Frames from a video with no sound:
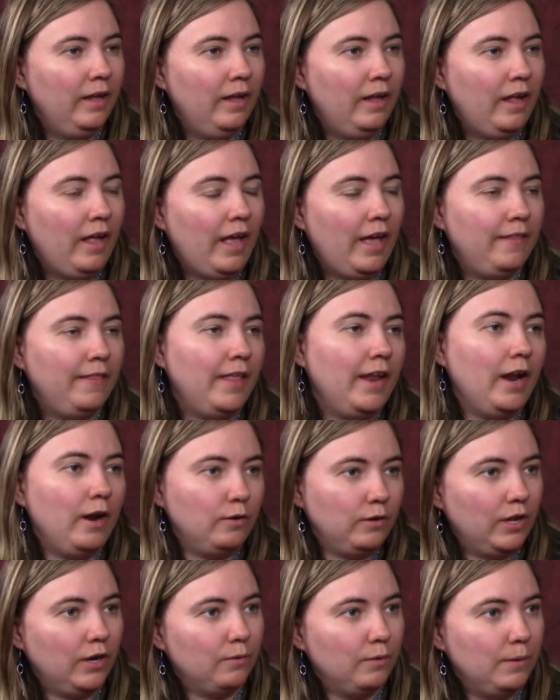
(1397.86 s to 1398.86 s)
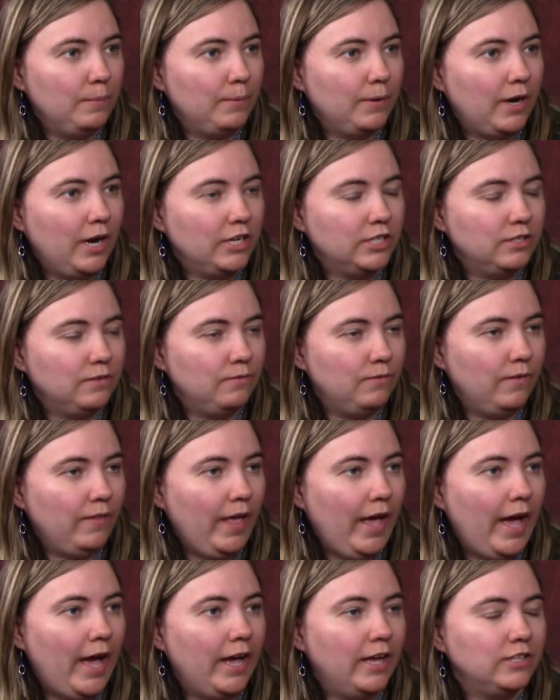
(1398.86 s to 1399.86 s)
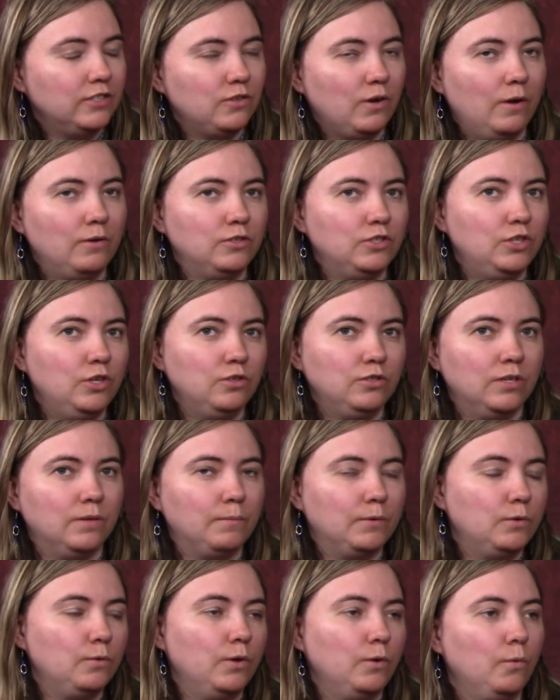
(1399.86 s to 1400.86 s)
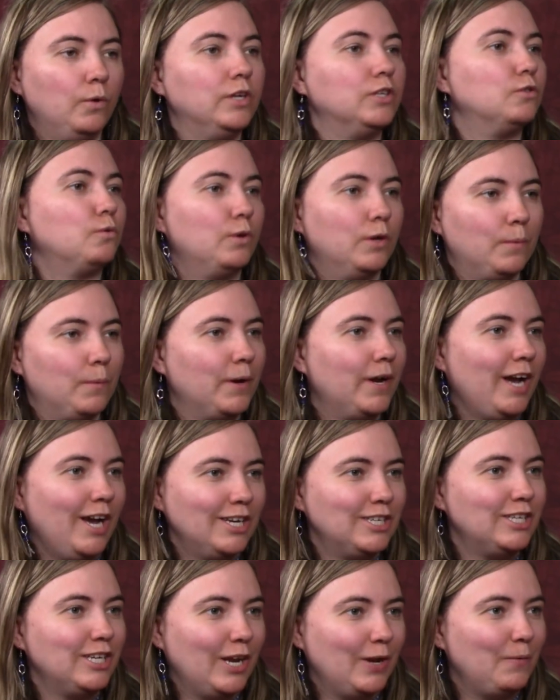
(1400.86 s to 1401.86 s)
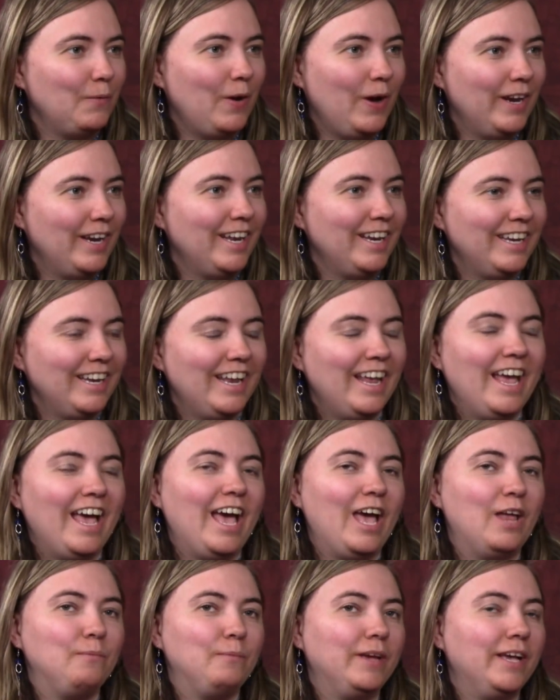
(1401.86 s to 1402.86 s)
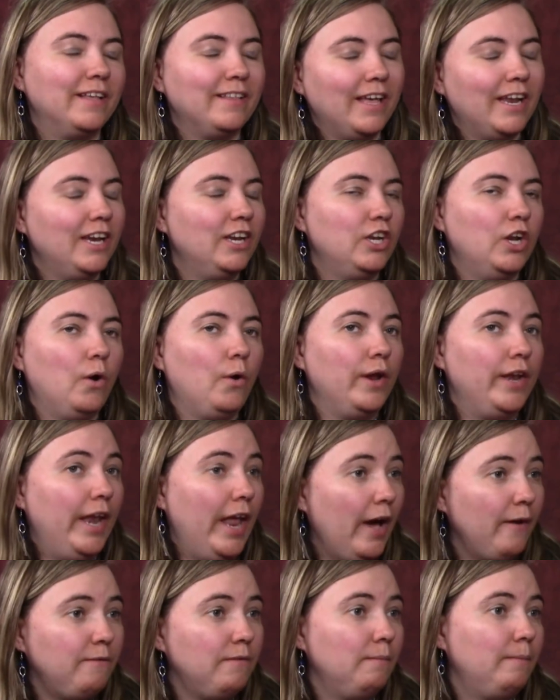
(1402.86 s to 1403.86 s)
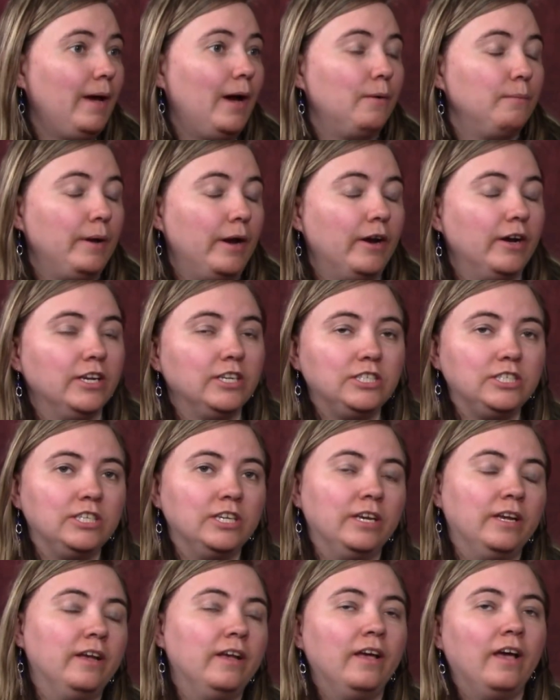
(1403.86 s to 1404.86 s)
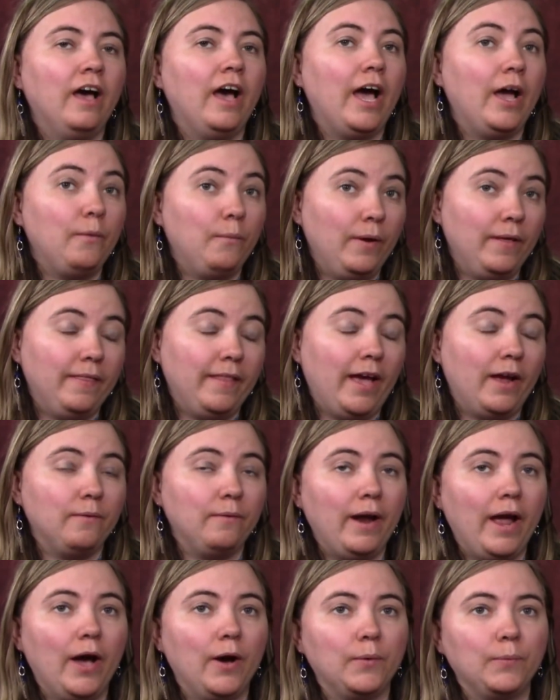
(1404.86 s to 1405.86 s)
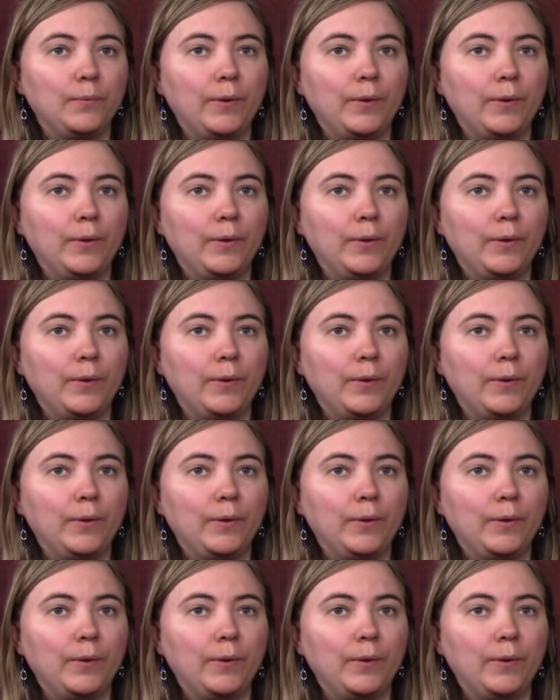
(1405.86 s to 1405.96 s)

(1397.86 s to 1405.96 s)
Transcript: And then I would get a repercussion for that. And so I was choosing between which repercussion I wanted. Yeah. And because I didn't know enough about marriage, I went that route.